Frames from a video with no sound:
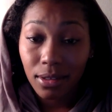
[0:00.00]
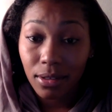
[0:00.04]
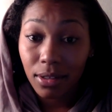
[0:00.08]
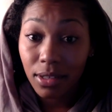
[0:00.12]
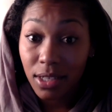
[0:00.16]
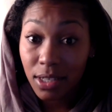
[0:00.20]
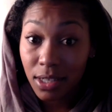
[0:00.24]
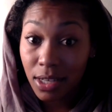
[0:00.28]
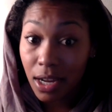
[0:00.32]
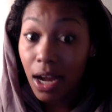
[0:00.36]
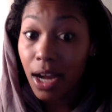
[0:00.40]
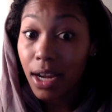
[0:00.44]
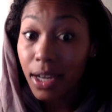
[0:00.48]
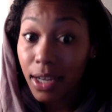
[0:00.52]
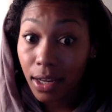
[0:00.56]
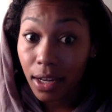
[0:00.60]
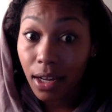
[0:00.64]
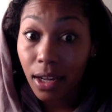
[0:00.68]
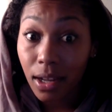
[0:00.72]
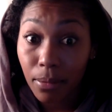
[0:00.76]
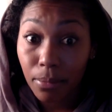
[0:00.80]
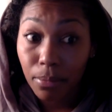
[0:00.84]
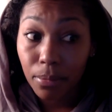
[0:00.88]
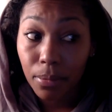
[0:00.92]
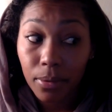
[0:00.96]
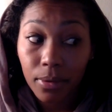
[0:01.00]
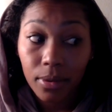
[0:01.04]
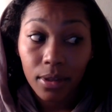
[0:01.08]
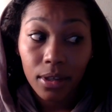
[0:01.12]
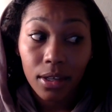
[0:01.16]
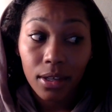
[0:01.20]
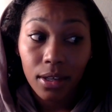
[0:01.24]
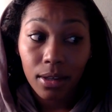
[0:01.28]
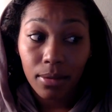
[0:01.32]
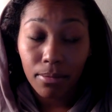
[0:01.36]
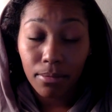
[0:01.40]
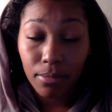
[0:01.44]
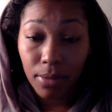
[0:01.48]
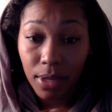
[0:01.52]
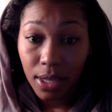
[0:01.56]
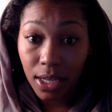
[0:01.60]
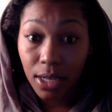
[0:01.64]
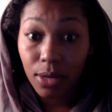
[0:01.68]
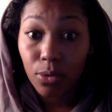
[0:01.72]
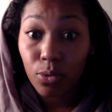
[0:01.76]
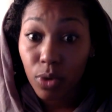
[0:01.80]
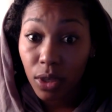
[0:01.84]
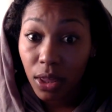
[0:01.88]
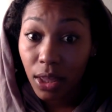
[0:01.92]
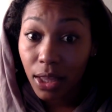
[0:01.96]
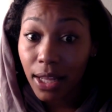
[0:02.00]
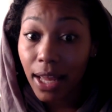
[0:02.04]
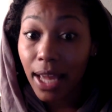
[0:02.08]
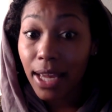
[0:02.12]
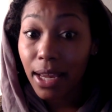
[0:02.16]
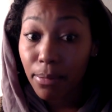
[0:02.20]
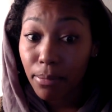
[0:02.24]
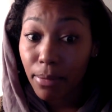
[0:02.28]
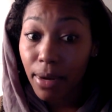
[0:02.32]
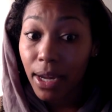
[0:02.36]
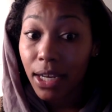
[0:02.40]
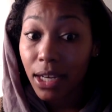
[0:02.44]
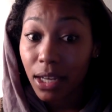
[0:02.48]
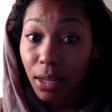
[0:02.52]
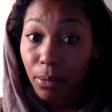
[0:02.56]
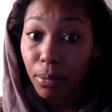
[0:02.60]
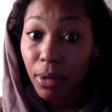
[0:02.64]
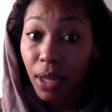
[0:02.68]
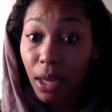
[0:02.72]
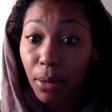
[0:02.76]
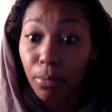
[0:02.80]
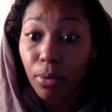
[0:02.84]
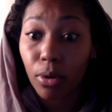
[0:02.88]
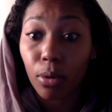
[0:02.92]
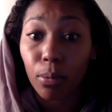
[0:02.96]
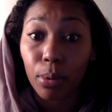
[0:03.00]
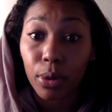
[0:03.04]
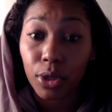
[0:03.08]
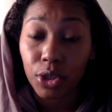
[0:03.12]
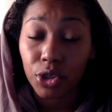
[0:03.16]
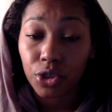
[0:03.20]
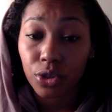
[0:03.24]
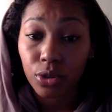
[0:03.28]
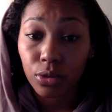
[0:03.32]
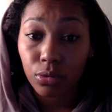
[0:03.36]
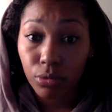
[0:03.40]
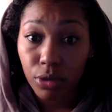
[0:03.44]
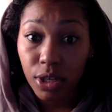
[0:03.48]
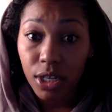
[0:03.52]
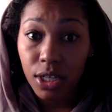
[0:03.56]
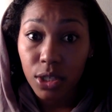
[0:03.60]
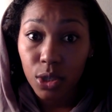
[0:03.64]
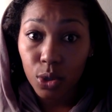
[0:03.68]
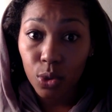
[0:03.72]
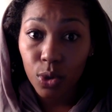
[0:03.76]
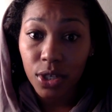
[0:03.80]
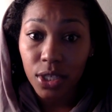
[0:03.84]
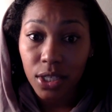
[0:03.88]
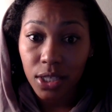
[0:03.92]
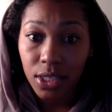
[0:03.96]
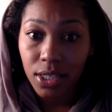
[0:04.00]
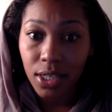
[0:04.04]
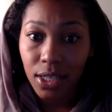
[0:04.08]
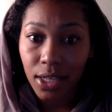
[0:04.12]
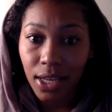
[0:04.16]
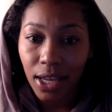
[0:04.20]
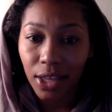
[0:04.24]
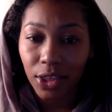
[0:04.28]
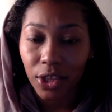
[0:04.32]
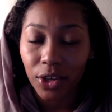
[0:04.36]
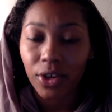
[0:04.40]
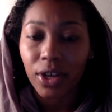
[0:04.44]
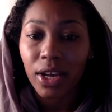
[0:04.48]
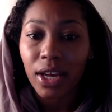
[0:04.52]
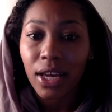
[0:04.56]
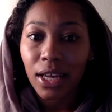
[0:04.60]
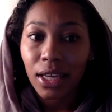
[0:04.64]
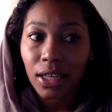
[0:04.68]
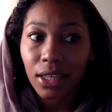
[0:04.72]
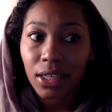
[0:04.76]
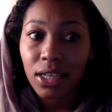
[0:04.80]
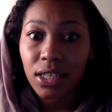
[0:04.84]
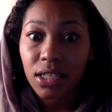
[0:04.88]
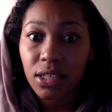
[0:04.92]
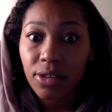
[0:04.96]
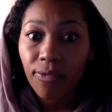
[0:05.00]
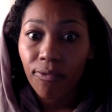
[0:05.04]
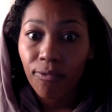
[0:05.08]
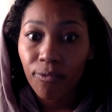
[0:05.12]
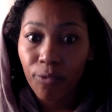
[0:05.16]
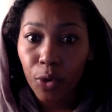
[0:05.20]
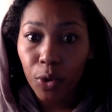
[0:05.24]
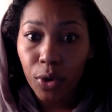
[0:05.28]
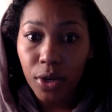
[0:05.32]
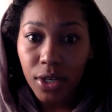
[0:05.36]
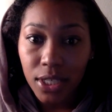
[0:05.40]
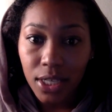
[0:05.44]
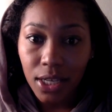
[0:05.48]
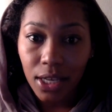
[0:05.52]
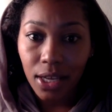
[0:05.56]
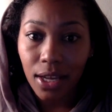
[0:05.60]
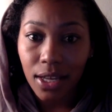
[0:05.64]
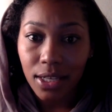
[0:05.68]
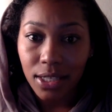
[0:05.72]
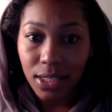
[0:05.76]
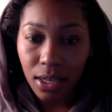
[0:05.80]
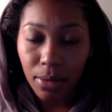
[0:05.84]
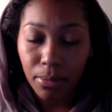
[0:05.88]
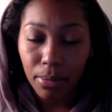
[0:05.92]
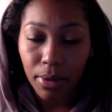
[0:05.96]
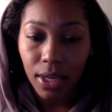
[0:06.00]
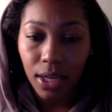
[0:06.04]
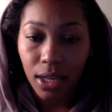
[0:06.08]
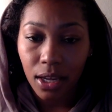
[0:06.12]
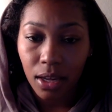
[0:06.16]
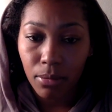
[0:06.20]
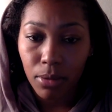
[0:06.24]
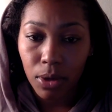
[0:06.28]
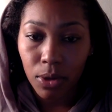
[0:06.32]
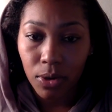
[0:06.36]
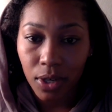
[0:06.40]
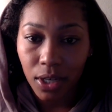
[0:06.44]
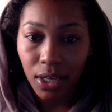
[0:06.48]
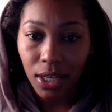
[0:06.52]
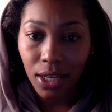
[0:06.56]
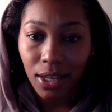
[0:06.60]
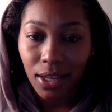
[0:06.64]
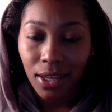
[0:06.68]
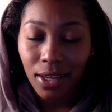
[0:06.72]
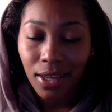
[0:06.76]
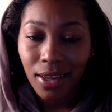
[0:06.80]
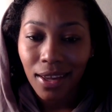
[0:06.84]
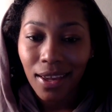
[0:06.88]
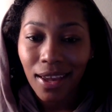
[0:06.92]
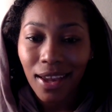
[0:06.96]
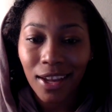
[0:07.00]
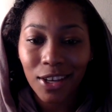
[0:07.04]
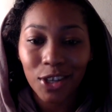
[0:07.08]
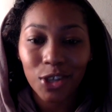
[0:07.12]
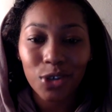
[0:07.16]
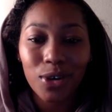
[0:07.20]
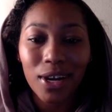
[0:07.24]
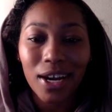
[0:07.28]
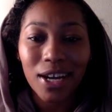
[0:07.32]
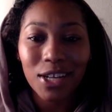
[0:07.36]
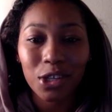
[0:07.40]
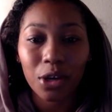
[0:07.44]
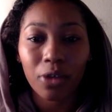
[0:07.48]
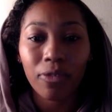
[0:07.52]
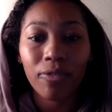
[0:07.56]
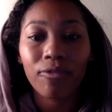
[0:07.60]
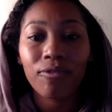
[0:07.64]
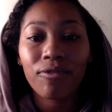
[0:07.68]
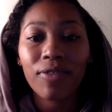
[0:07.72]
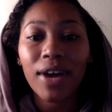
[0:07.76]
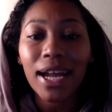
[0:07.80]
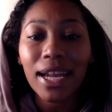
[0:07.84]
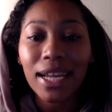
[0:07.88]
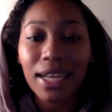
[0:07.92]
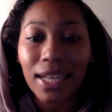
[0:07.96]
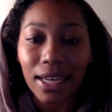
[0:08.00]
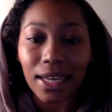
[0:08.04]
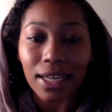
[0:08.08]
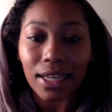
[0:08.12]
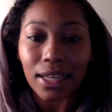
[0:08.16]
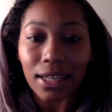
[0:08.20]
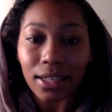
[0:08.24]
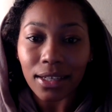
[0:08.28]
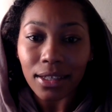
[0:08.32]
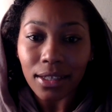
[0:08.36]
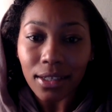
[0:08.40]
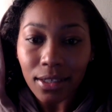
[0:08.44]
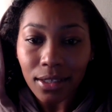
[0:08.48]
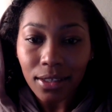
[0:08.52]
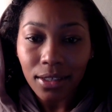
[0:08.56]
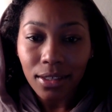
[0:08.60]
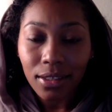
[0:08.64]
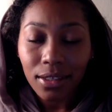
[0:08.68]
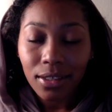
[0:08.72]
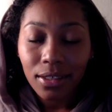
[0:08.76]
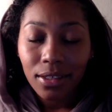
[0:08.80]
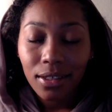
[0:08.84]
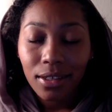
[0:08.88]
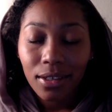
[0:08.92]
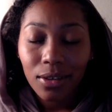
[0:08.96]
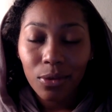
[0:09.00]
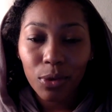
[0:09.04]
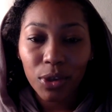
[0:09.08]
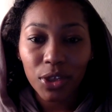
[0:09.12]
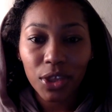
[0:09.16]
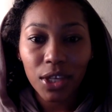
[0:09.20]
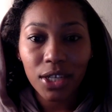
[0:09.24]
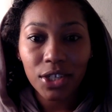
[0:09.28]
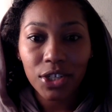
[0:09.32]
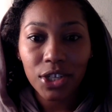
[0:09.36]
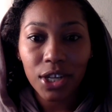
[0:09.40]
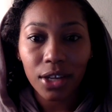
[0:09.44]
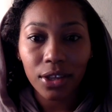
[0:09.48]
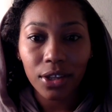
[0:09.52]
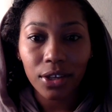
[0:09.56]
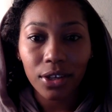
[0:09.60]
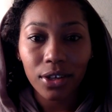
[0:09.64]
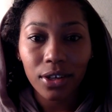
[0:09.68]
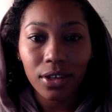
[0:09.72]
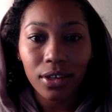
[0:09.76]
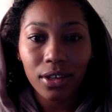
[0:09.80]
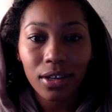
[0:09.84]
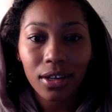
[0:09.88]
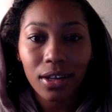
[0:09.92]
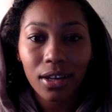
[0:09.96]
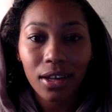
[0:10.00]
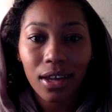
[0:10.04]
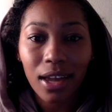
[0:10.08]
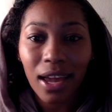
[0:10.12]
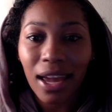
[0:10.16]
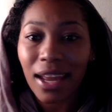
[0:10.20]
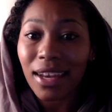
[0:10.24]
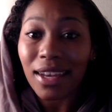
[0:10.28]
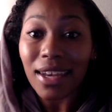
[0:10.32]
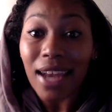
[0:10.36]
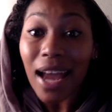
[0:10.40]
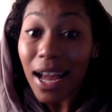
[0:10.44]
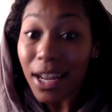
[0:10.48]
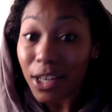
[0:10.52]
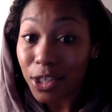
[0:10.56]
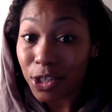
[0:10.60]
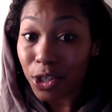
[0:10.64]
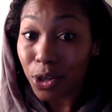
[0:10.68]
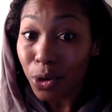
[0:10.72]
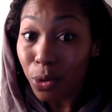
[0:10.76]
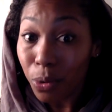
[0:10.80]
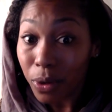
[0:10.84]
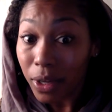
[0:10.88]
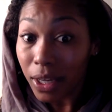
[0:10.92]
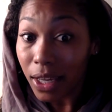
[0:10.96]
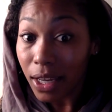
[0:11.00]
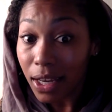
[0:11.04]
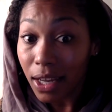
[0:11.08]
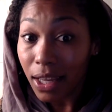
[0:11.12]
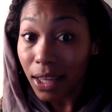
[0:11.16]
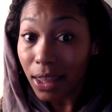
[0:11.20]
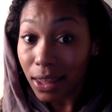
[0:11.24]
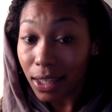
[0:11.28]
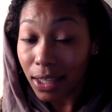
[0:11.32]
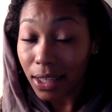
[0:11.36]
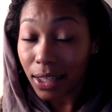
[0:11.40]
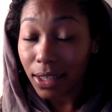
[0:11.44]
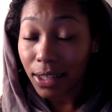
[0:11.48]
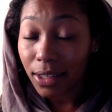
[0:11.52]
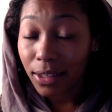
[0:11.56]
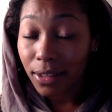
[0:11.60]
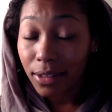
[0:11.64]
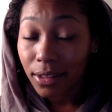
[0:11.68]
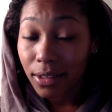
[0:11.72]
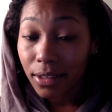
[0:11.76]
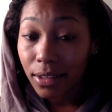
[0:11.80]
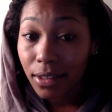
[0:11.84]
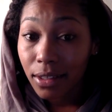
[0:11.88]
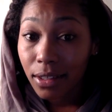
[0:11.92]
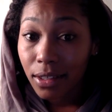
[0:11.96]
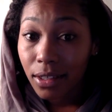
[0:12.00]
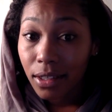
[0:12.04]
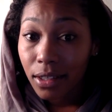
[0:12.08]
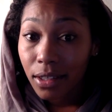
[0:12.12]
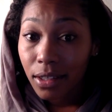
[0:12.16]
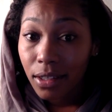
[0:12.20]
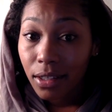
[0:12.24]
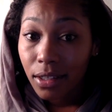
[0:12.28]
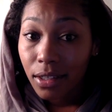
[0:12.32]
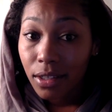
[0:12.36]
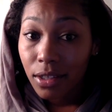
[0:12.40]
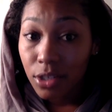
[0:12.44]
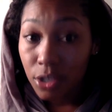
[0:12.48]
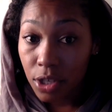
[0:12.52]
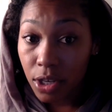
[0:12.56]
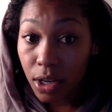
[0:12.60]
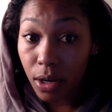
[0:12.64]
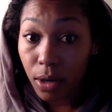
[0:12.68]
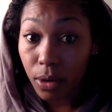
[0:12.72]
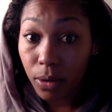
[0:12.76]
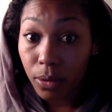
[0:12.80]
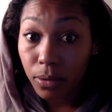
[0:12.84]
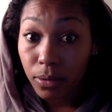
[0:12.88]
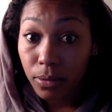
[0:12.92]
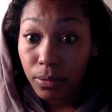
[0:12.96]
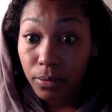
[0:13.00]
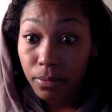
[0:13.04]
Stock up. Get with like-minded people. Put your resources together. He's forcing us to be a community. And you guys are fighting with each other and not doing anything. So,